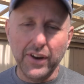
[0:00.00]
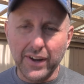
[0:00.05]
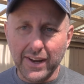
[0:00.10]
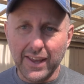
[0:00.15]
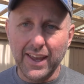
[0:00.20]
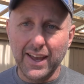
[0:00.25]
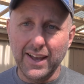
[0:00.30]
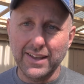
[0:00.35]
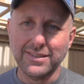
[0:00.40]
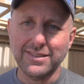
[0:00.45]

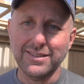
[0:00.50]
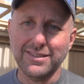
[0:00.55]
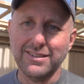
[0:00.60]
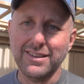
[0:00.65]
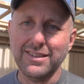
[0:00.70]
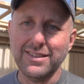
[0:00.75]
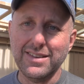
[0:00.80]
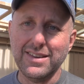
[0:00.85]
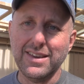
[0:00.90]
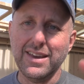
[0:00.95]
30 ounces
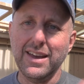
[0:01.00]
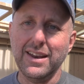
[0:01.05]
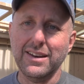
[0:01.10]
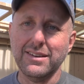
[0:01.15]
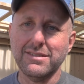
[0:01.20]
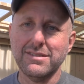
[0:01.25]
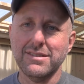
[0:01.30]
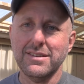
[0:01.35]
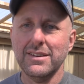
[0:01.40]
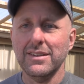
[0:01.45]
at the
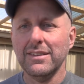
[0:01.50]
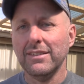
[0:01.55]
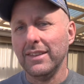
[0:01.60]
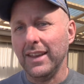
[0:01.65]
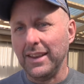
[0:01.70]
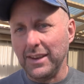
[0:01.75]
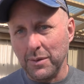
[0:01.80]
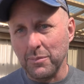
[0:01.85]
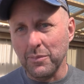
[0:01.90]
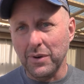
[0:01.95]
end,
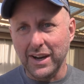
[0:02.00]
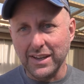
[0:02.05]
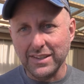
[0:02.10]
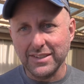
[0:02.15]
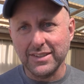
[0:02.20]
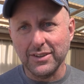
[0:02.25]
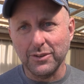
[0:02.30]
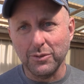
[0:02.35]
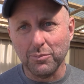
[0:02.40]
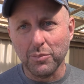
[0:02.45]
then you might
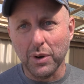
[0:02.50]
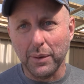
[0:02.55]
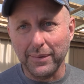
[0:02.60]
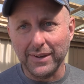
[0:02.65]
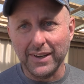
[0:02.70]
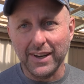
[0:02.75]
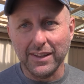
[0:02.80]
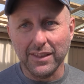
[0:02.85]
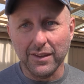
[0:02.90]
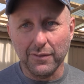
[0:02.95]
still probably
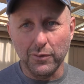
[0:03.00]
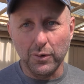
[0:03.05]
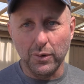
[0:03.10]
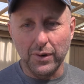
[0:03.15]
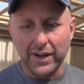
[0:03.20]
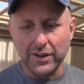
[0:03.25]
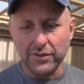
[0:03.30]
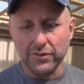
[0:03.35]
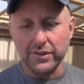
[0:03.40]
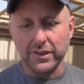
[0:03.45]
need the
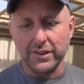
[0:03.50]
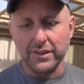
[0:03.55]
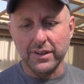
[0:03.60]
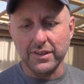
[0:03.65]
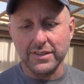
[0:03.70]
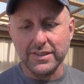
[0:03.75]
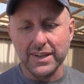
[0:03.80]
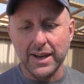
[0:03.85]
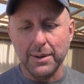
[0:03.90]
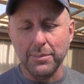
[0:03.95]
$400
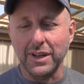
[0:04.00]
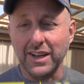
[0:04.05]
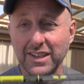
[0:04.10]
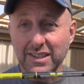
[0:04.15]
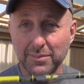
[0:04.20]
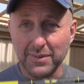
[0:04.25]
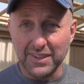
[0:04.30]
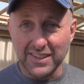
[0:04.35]
stabilizer.